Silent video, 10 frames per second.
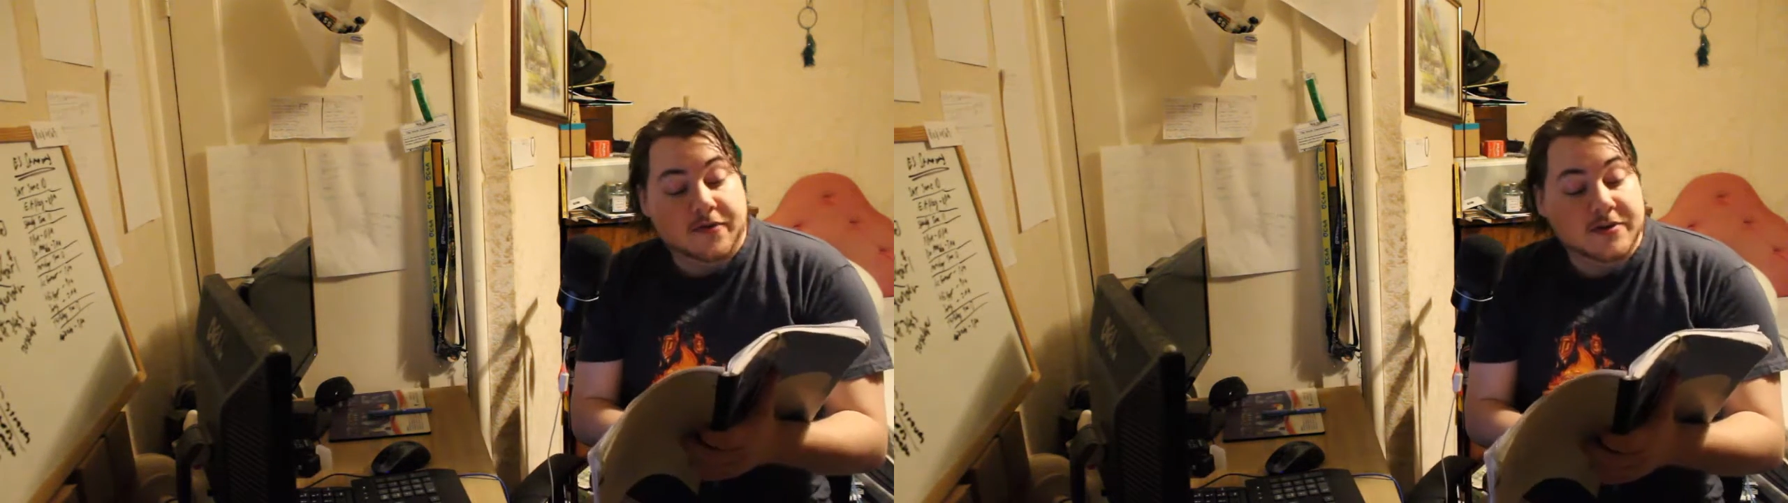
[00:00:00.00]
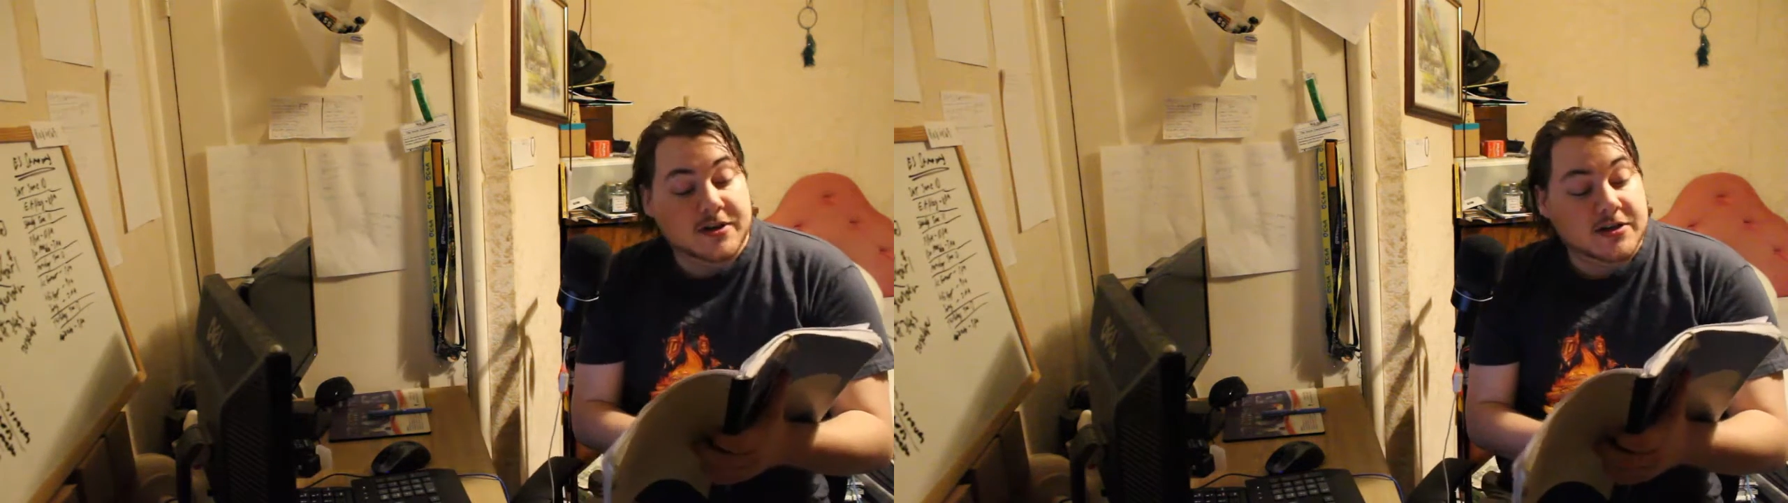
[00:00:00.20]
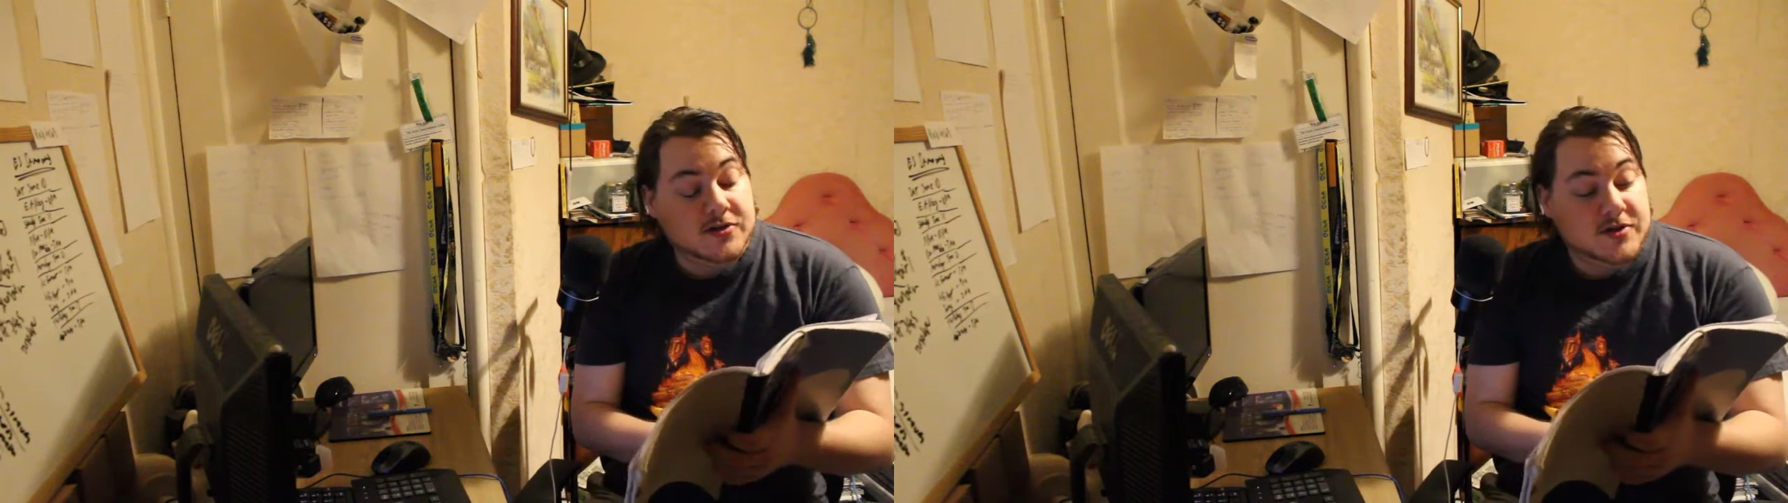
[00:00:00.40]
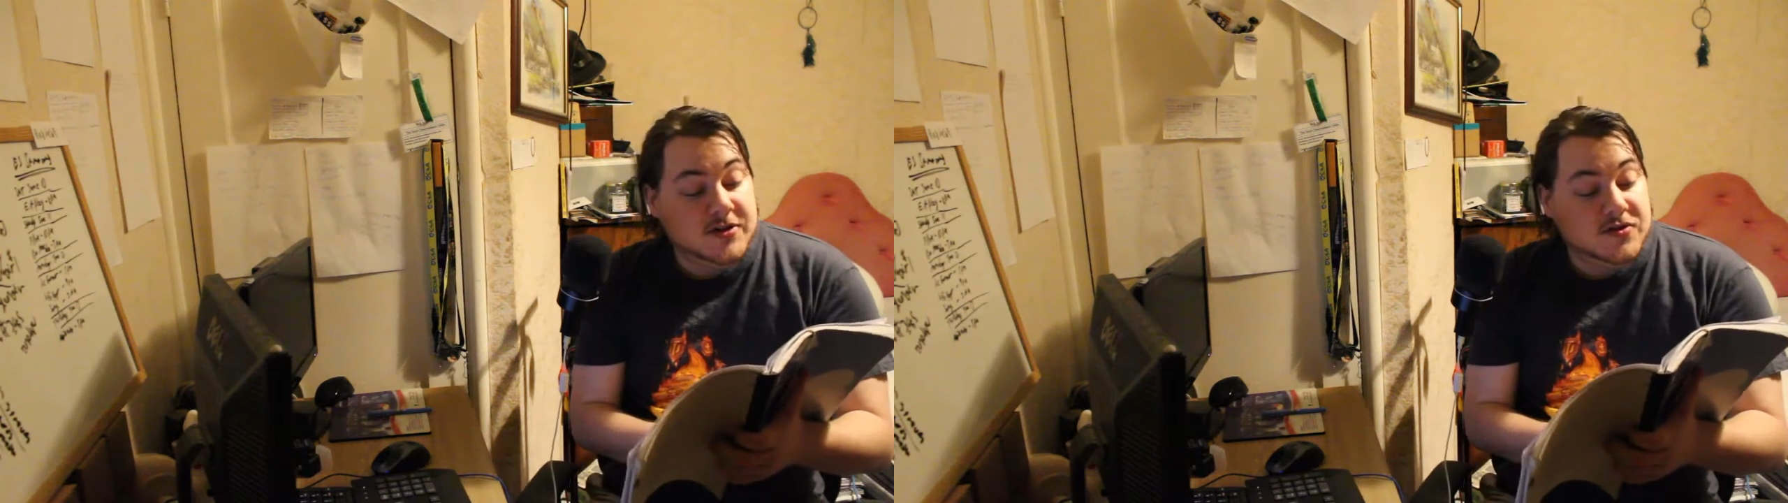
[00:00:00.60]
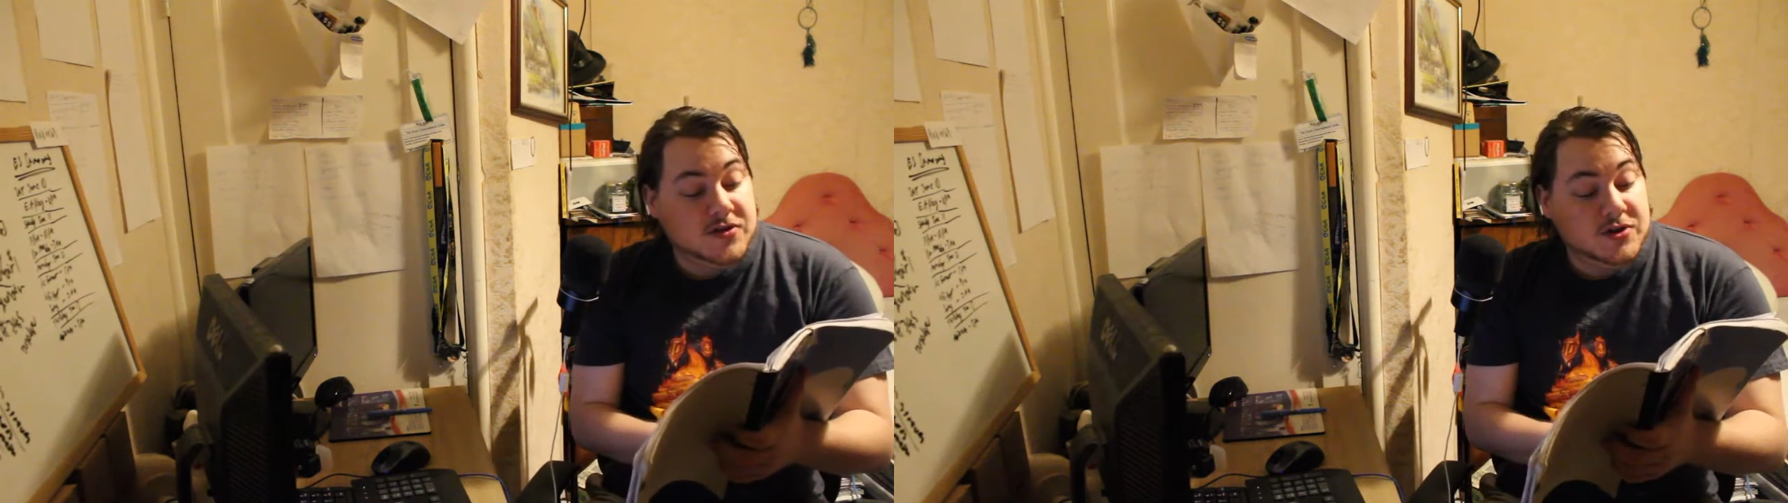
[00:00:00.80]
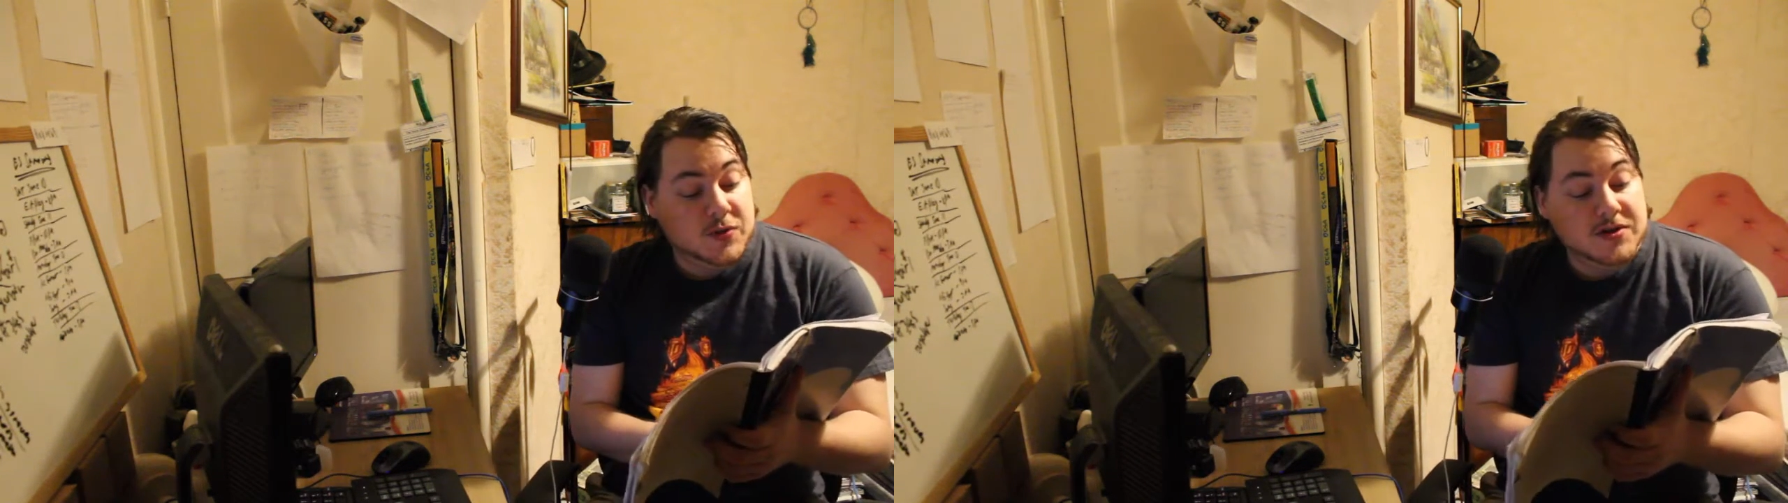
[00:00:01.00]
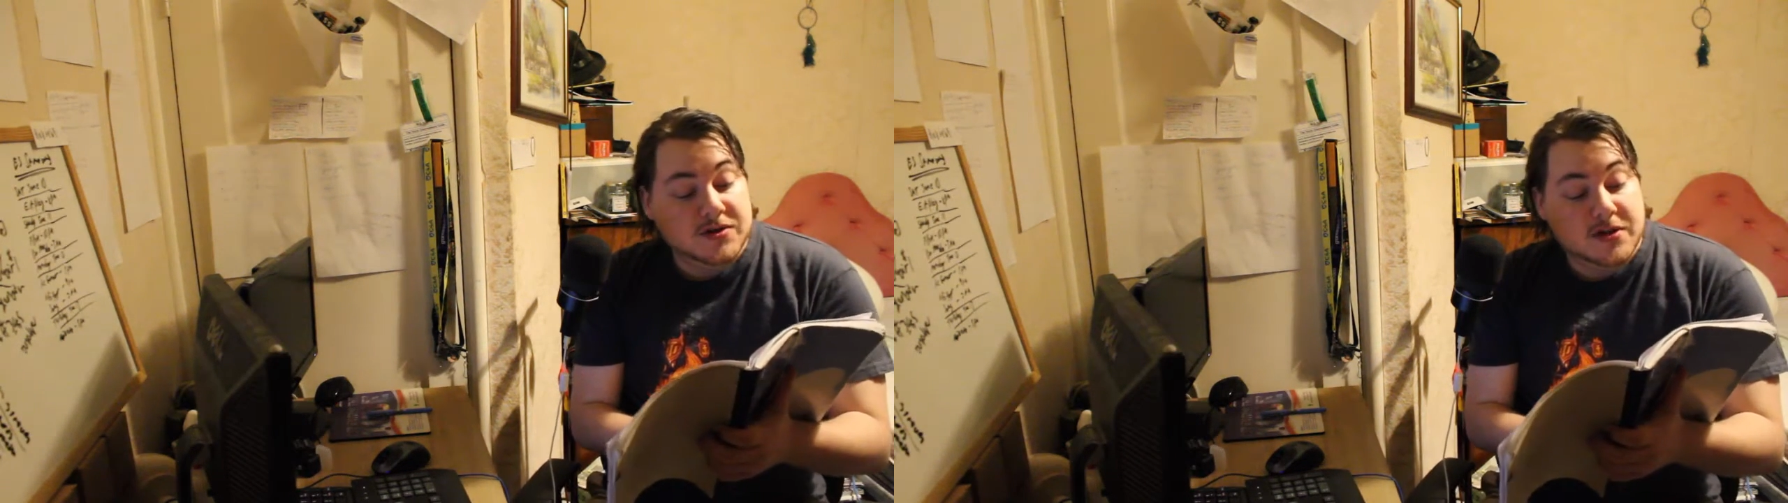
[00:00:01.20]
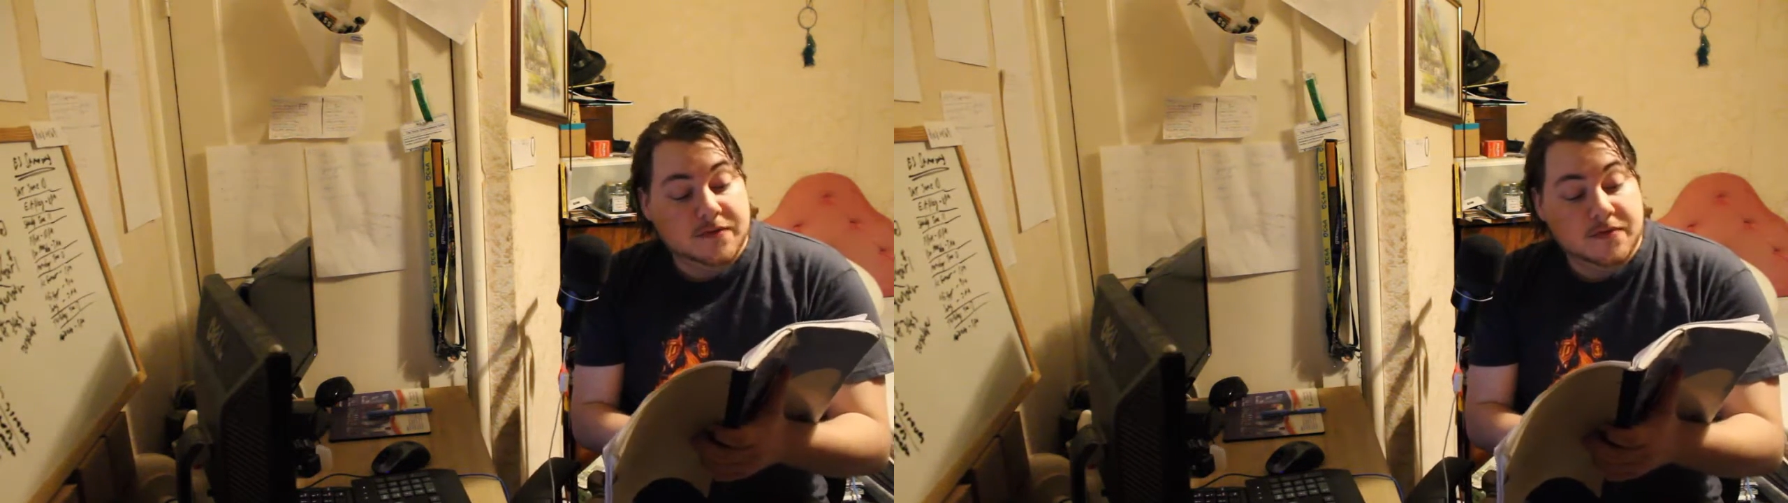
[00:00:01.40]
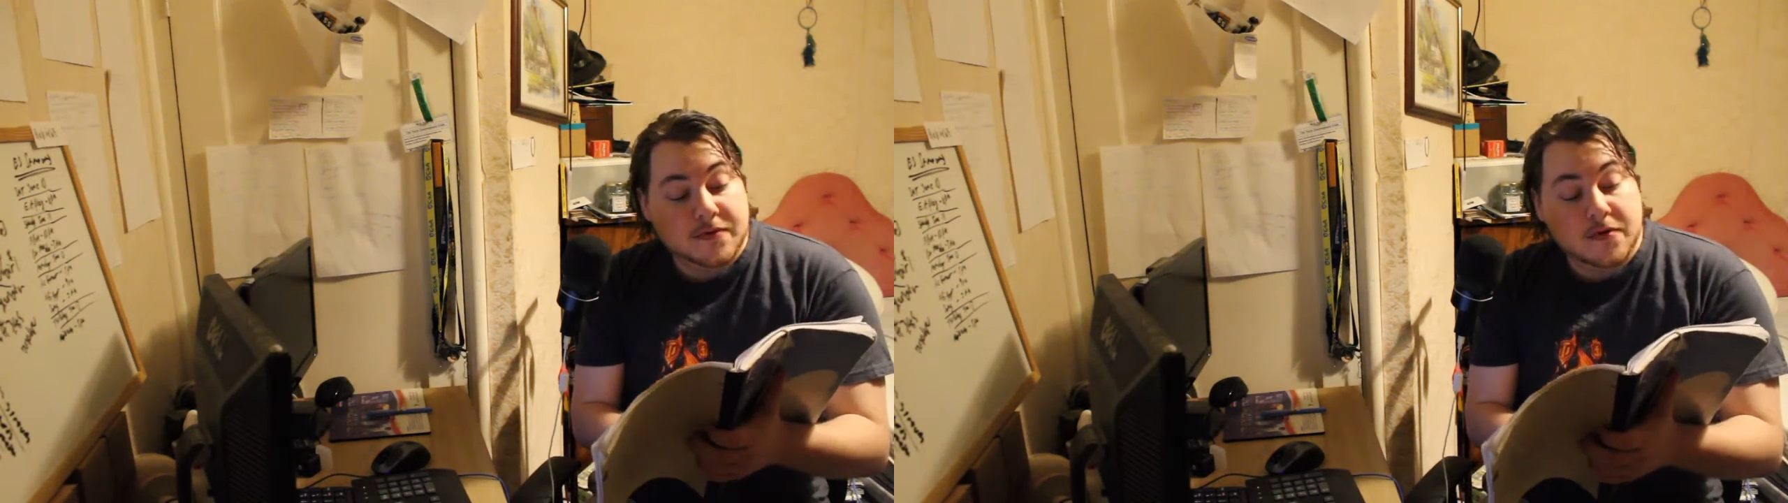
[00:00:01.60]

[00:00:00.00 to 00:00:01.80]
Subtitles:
Origins is the 27th